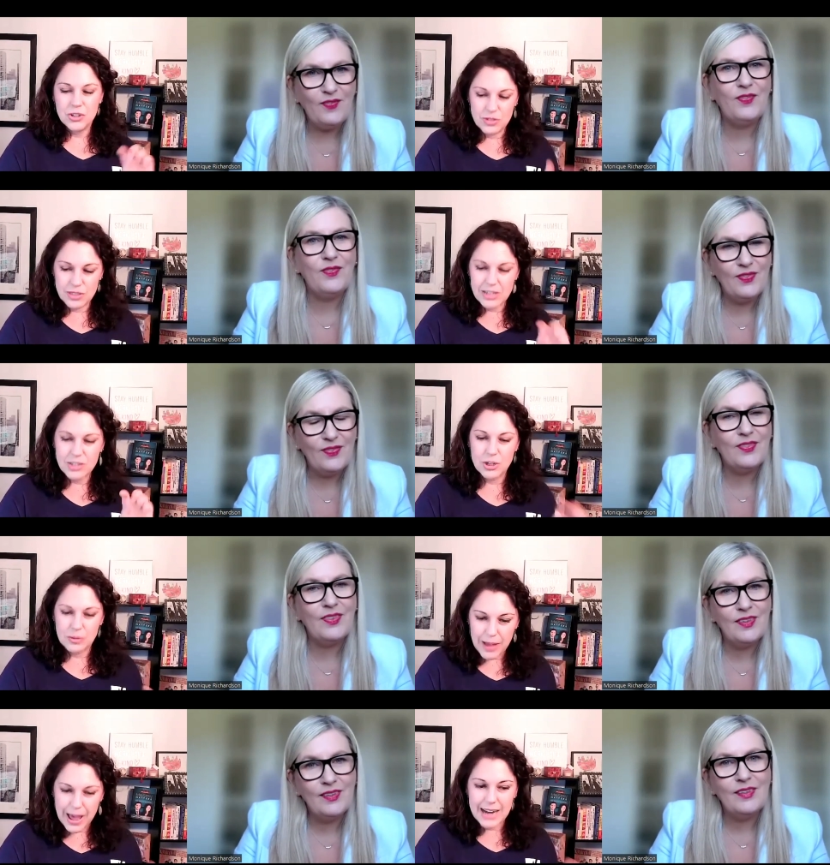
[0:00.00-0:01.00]
Speaker 1: use that
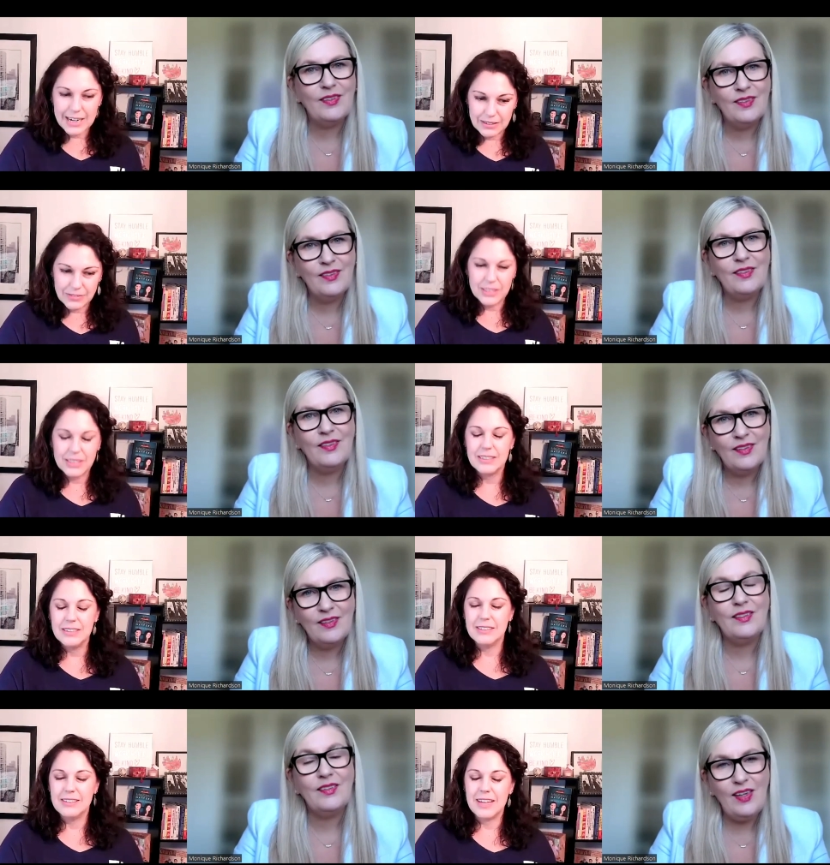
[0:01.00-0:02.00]
term actively
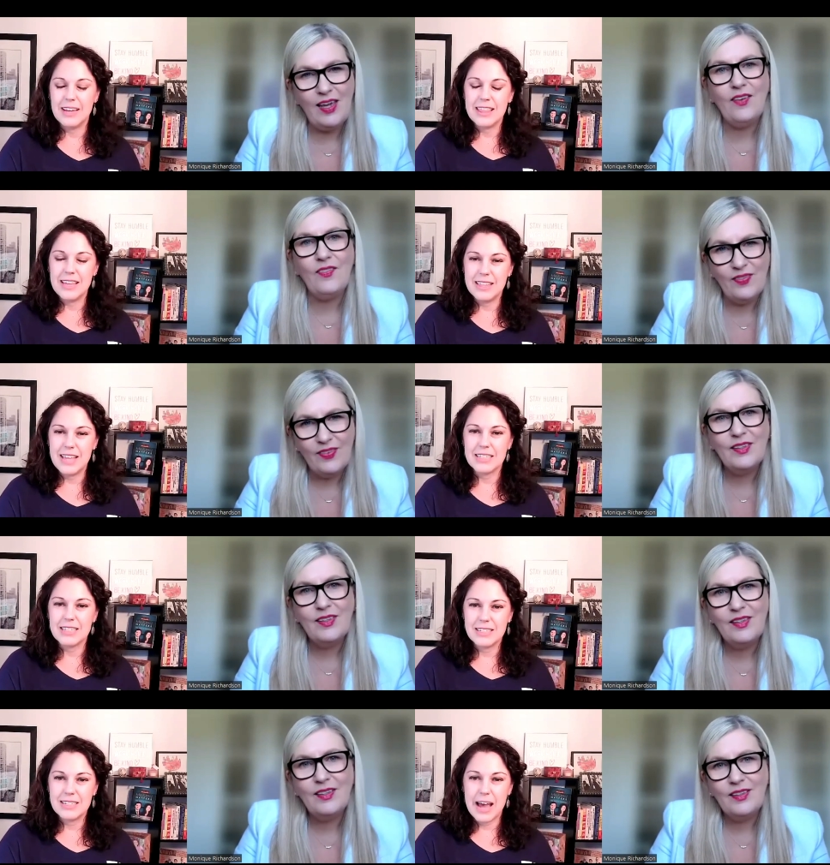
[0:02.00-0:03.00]
because yeah. I think
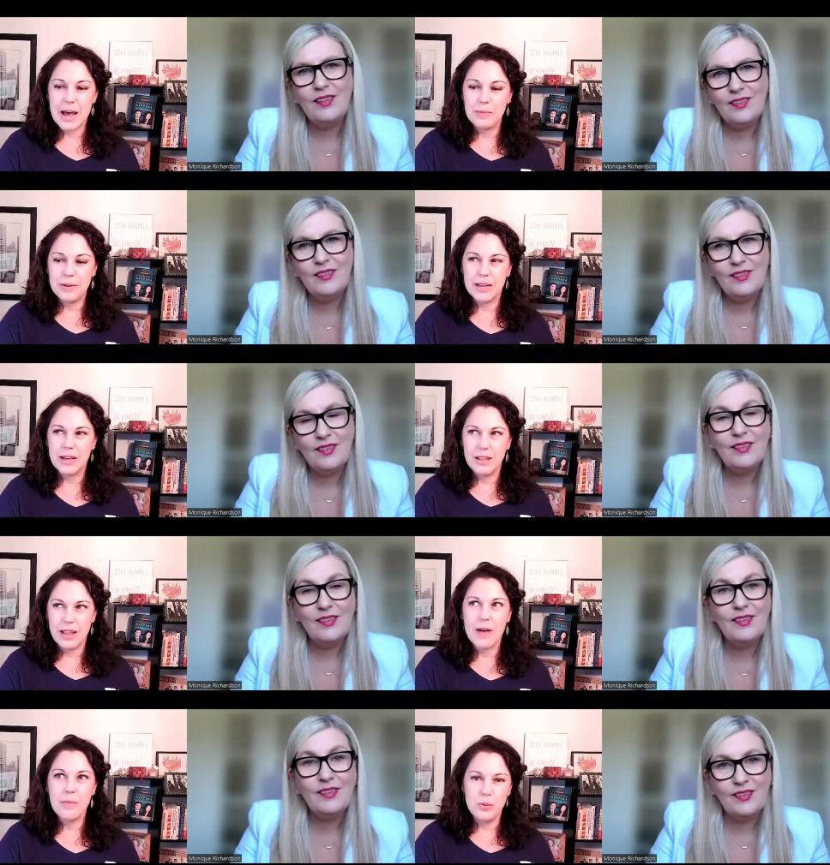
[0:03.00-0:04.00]
that's happening a
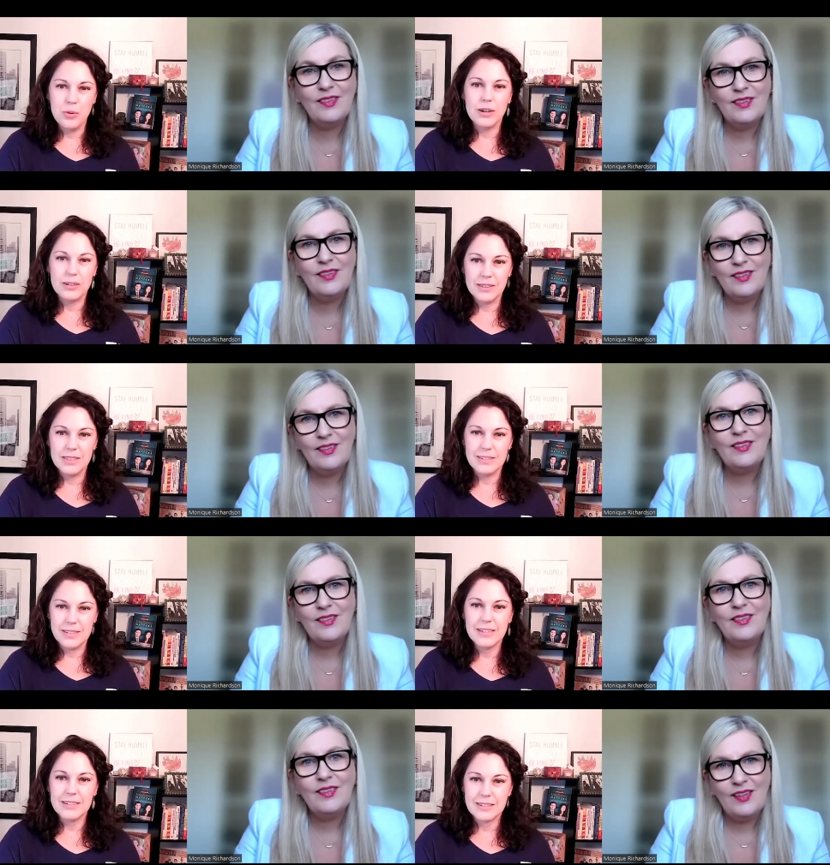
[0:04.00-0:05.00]
lot more these
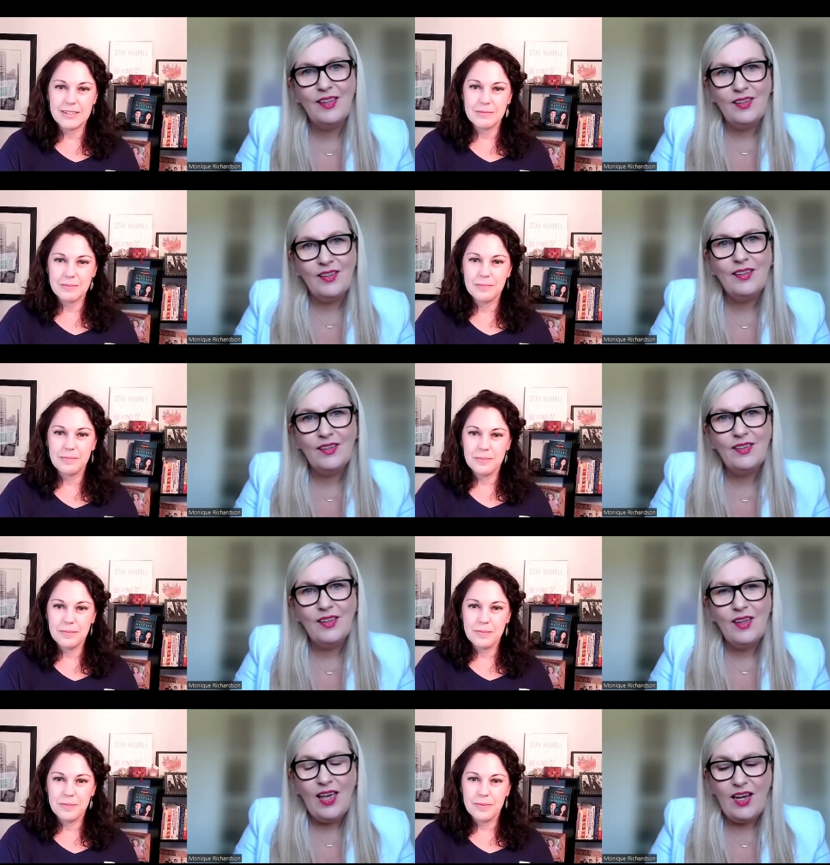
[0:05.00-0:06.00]
days.
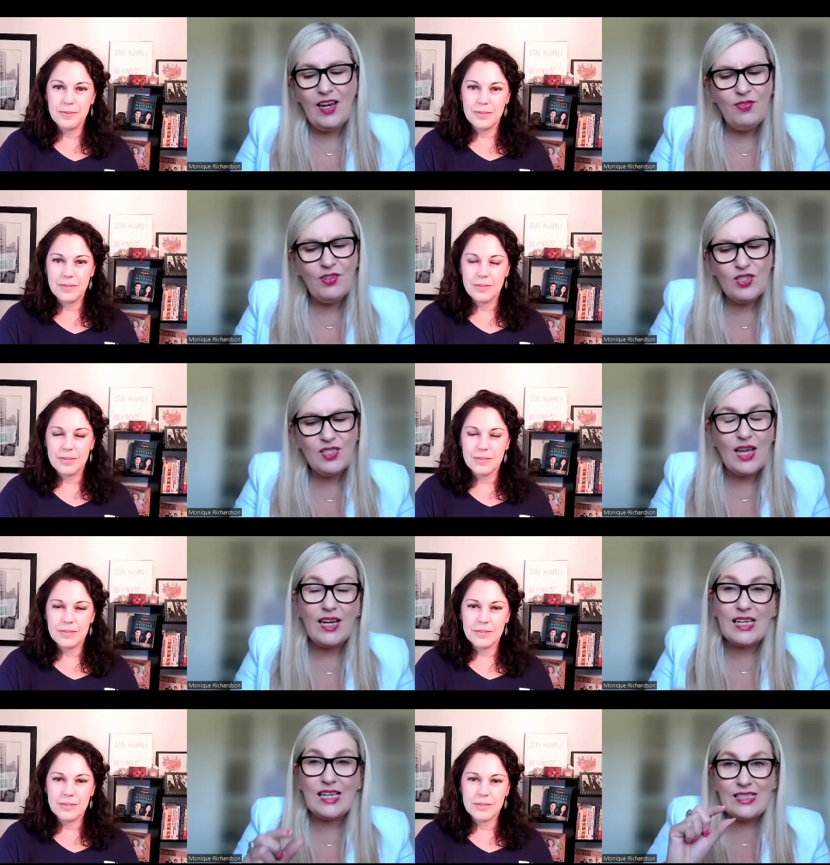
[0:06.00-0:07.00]
Speaker 2: And even just
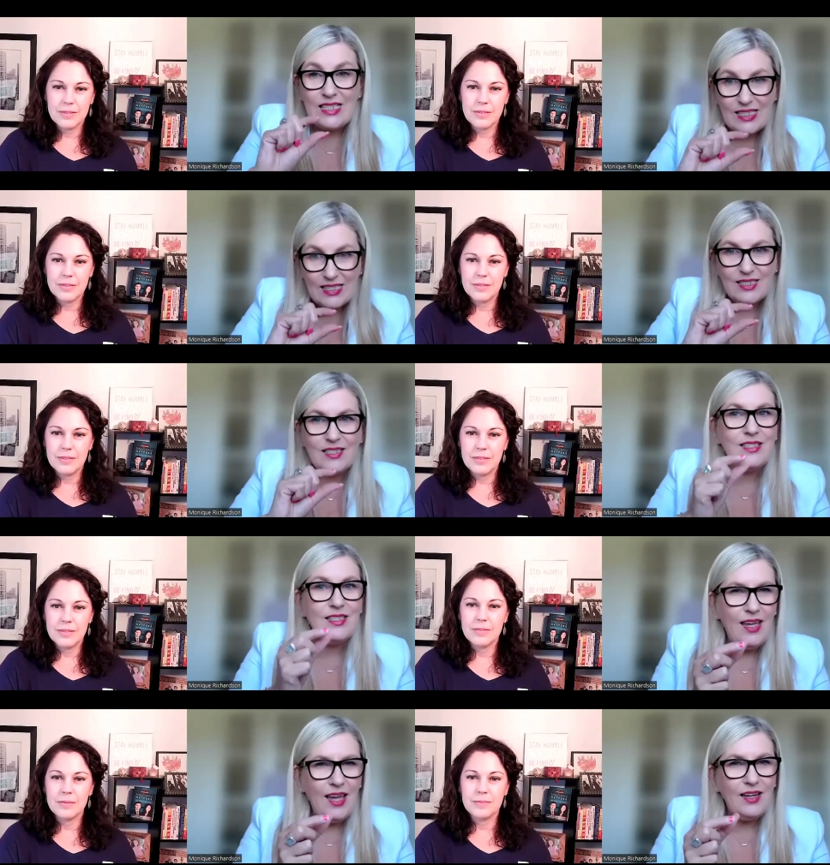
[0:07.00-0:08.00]
that
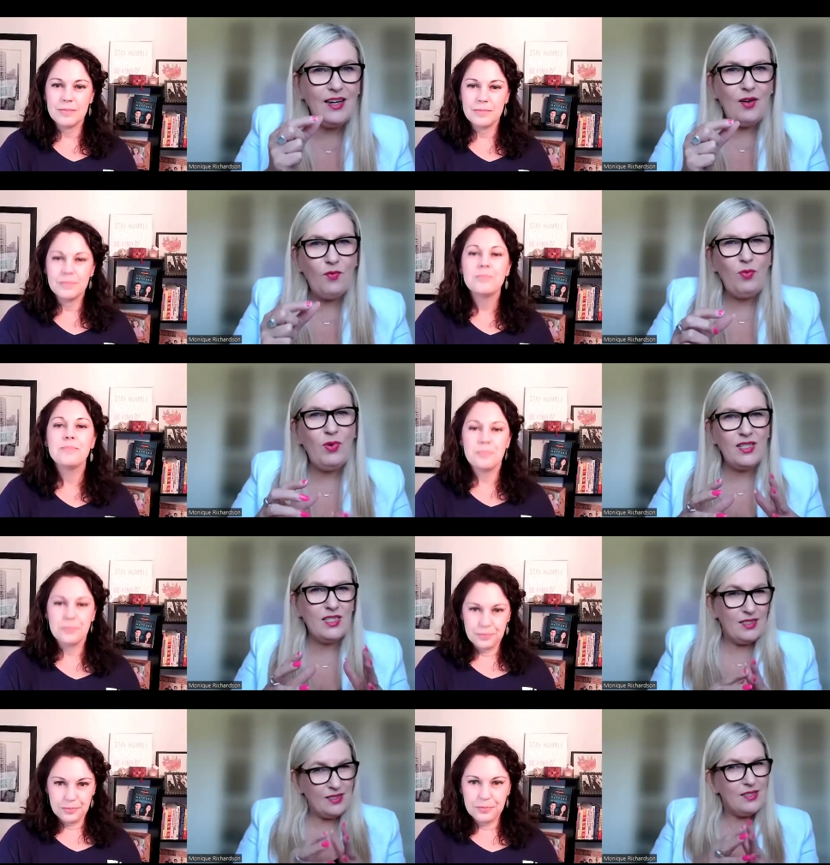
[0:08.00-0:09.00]
consistency, and and when
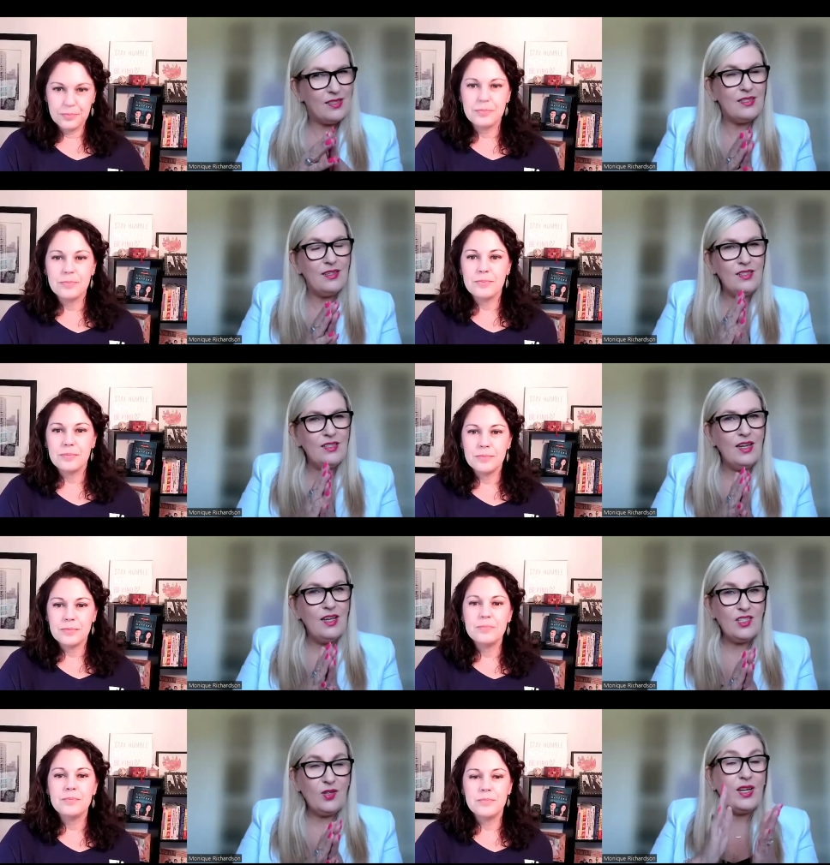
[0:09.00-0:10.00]
it's consistent,
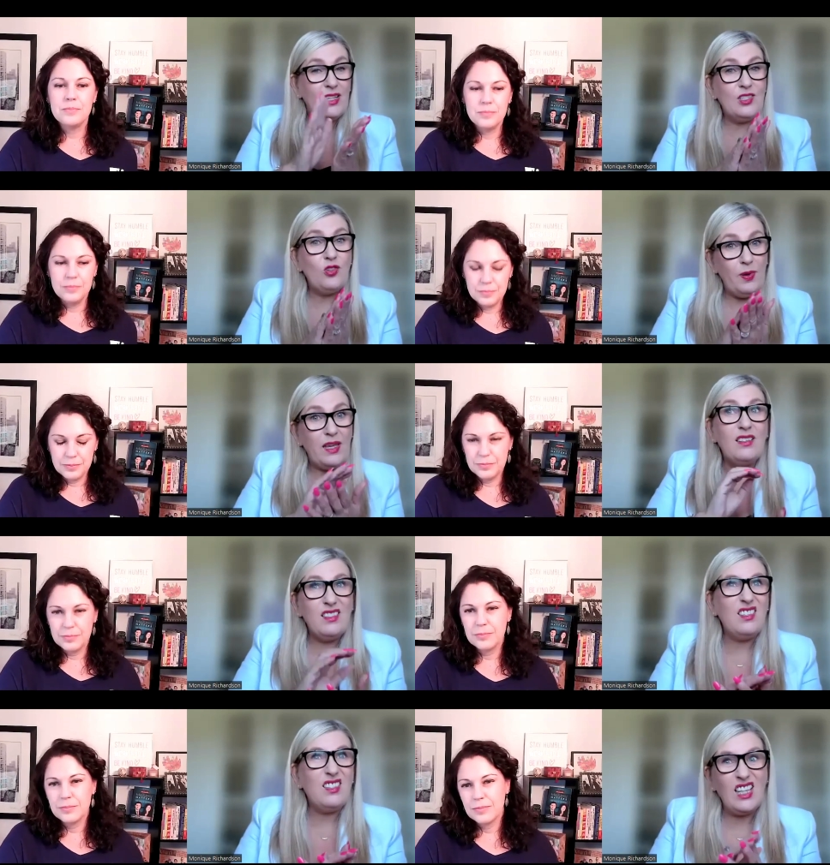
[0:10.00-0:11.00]
so it mm-hmm. can still be
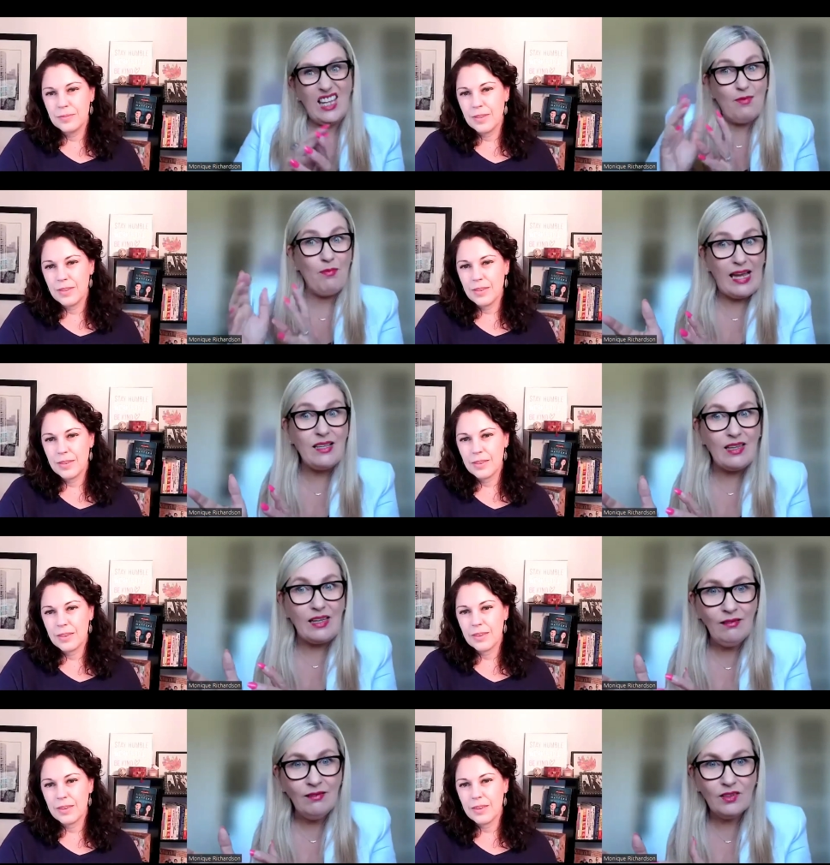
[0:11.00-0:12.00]
consistently amazing,